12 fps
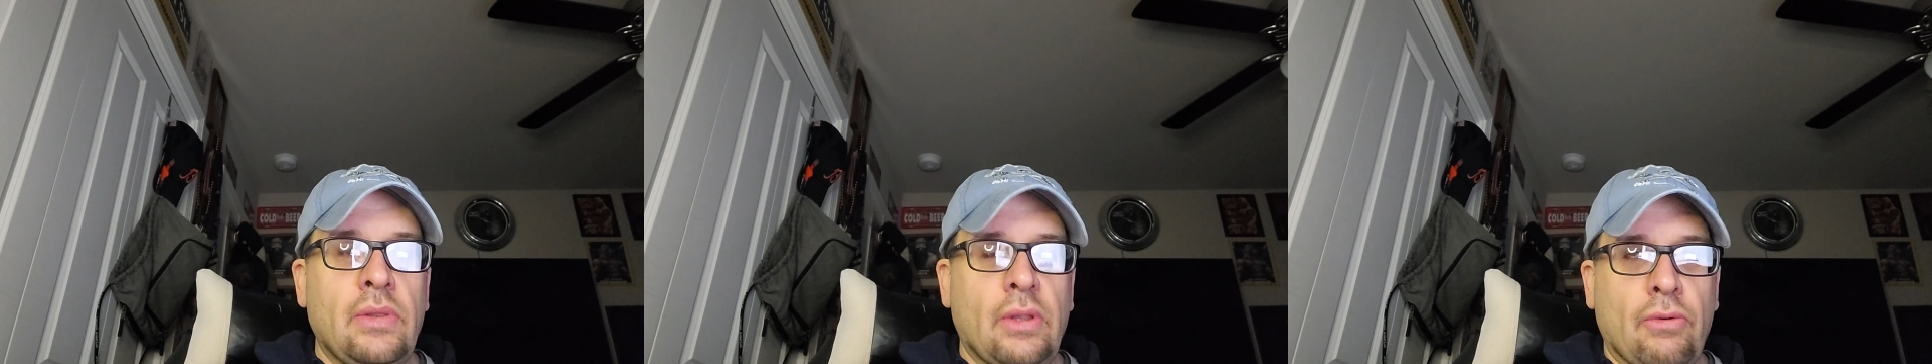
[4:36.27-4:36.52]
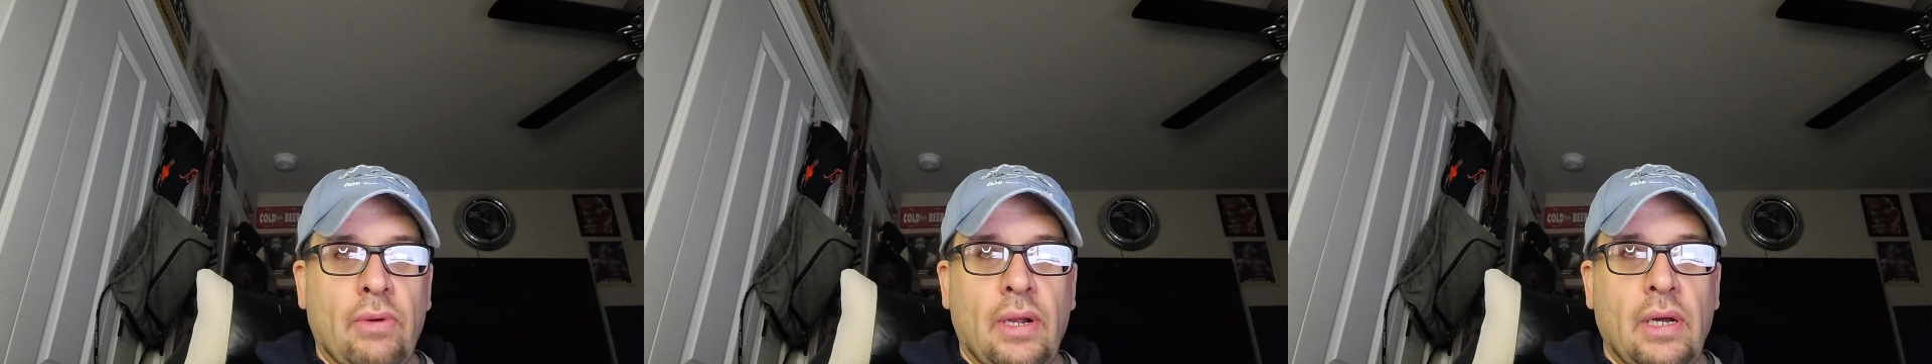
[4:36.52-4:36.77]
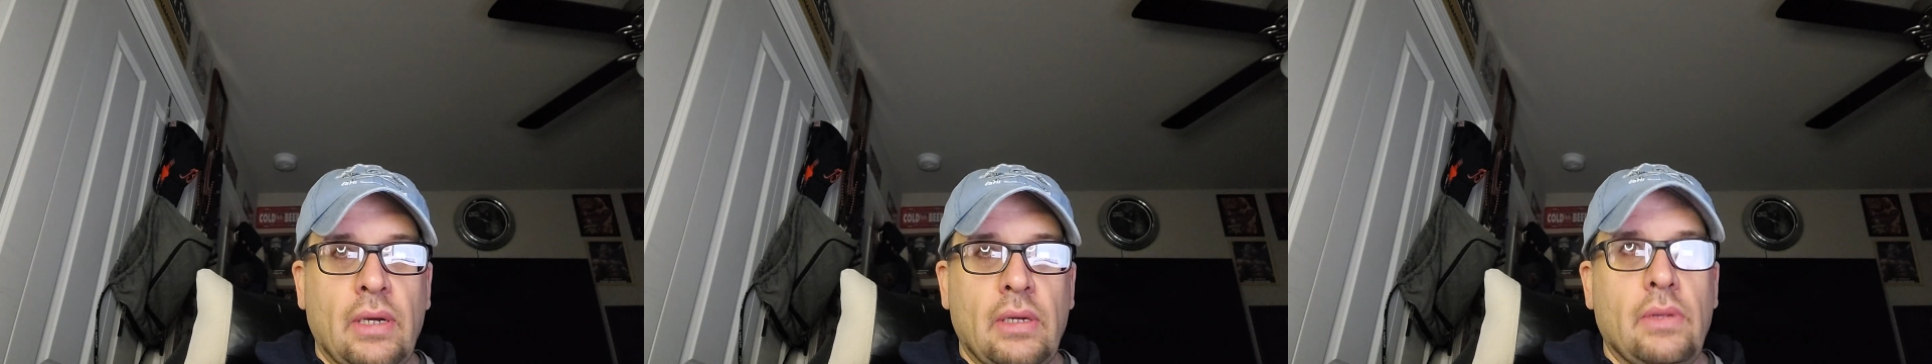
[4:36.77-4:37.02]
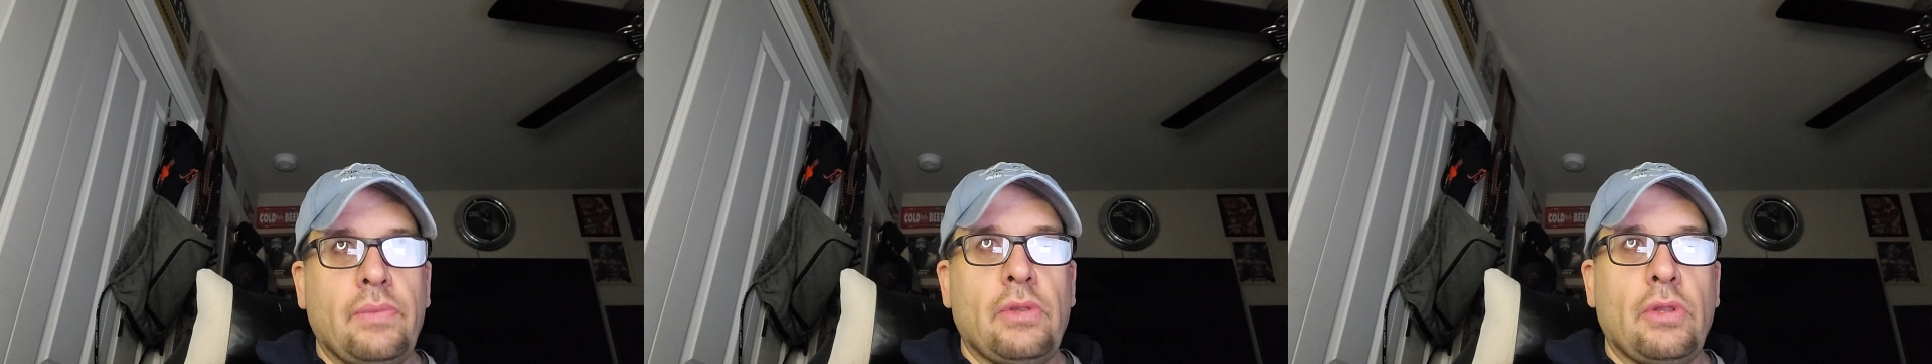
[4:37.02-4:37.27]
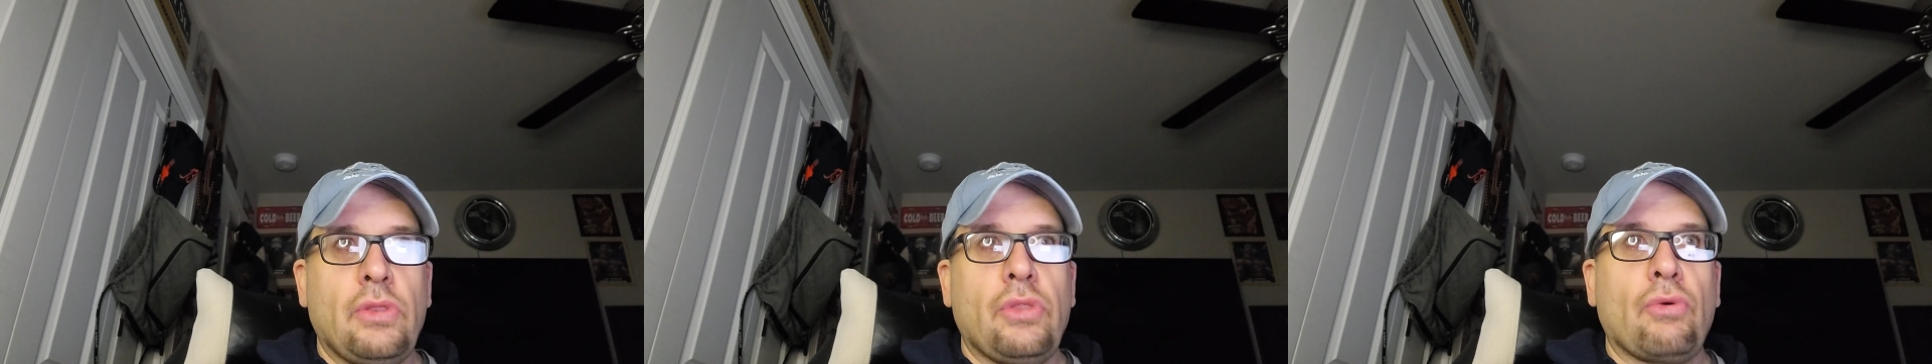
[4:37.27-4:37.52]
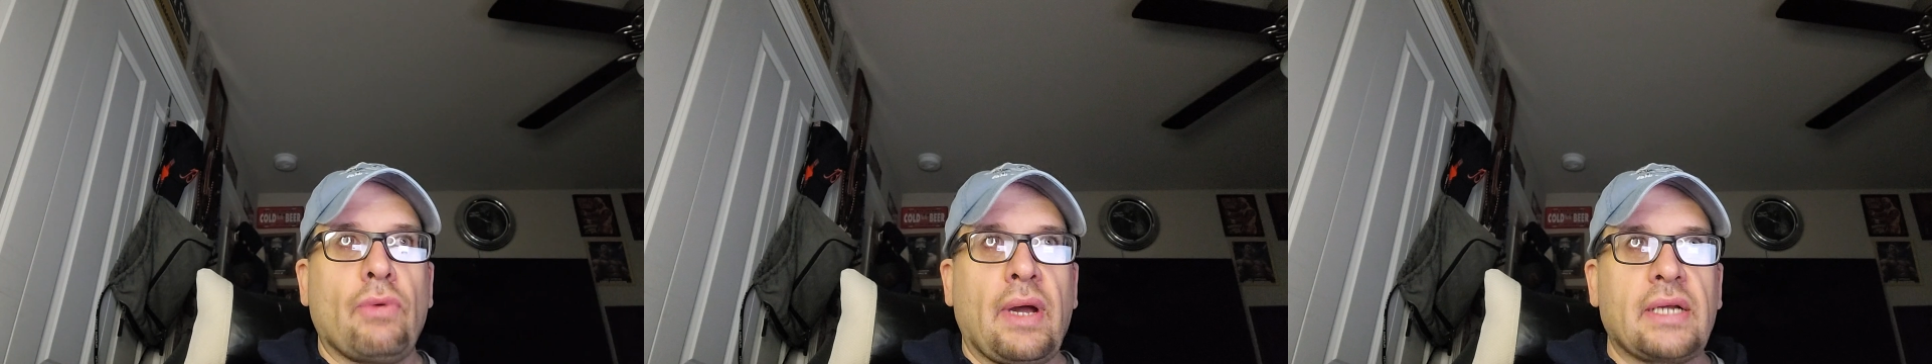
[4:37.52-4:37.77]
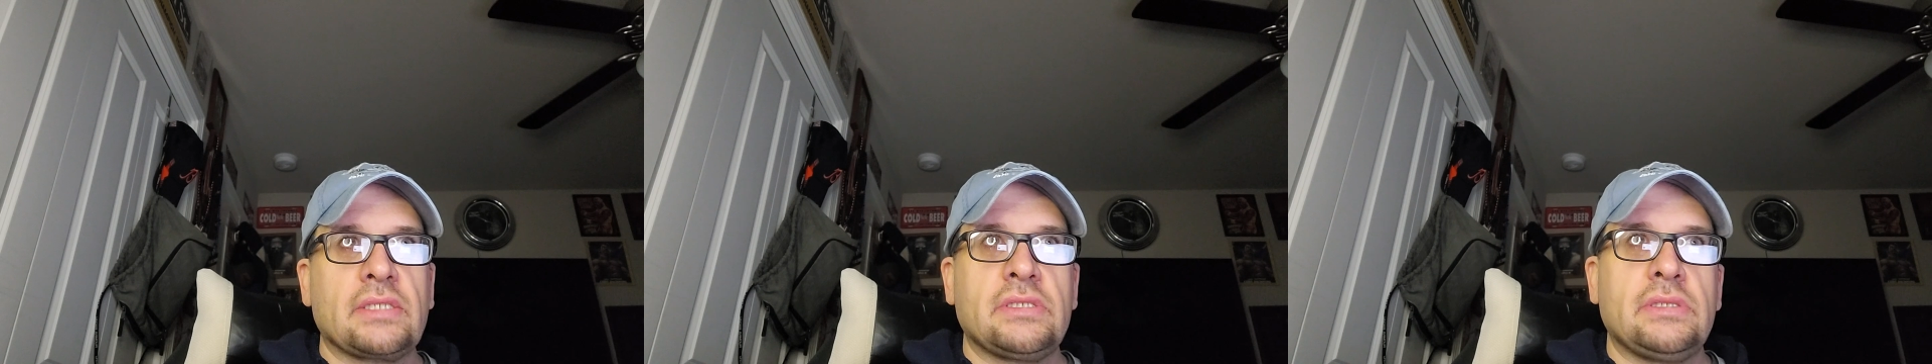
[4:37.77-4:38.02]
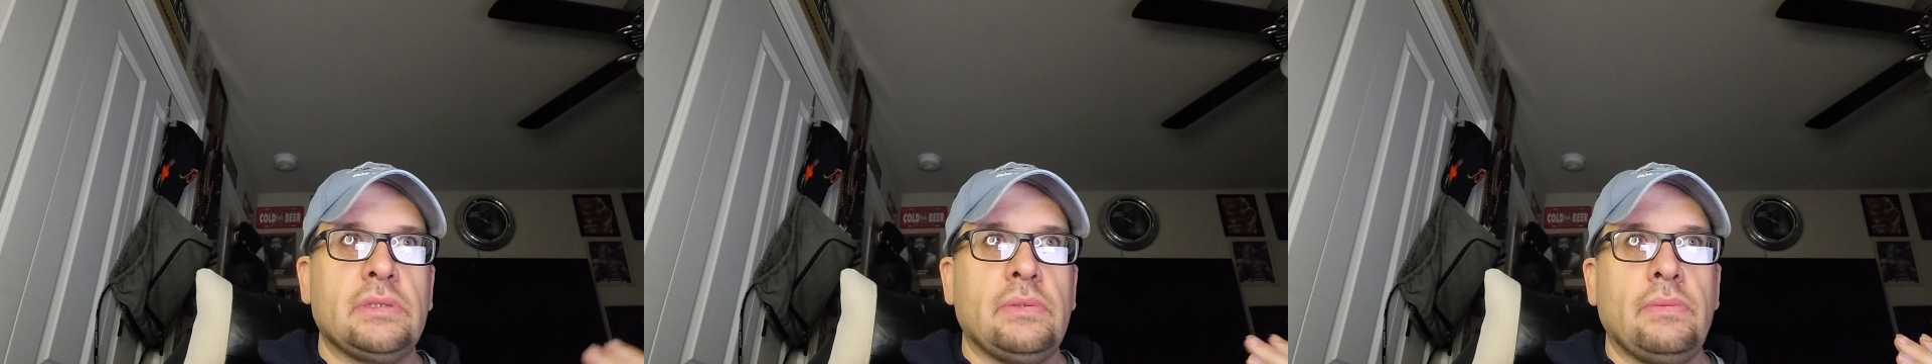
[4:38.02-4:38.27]
the Rock, the
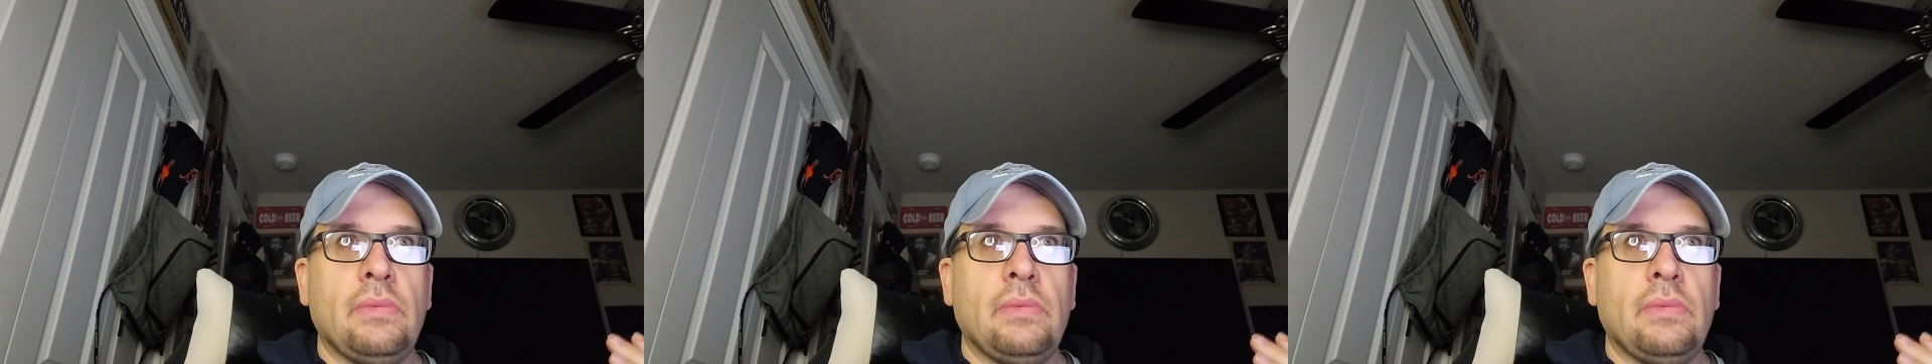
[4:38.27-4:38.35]
Rock's,